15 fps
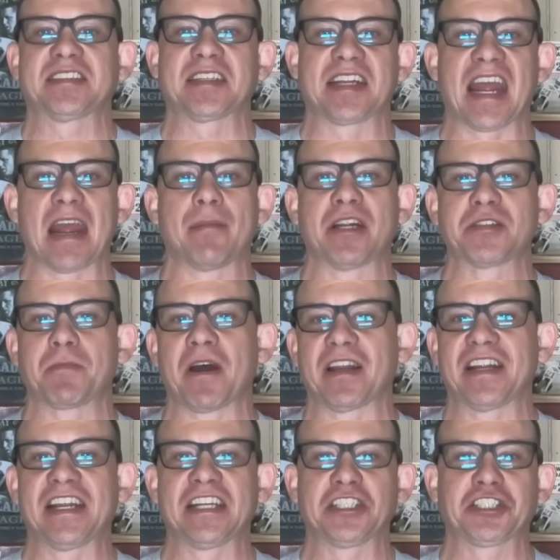the damage, but
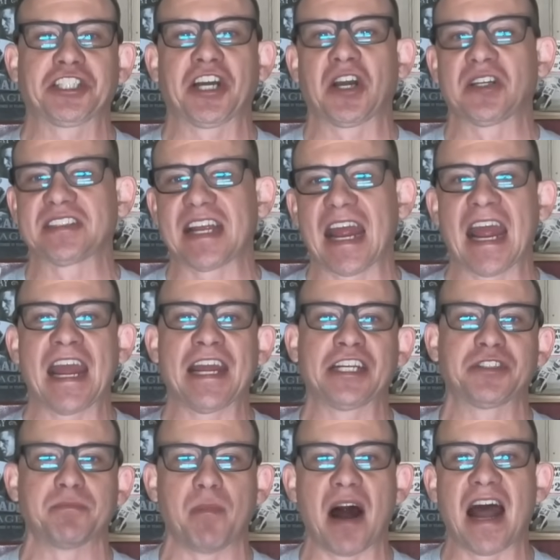insurance,
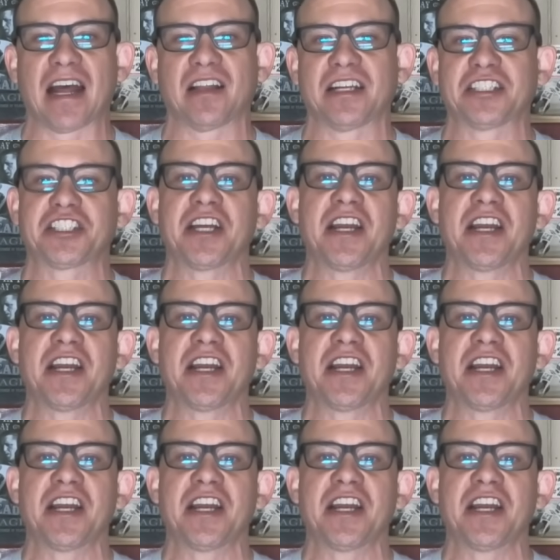age, mileage.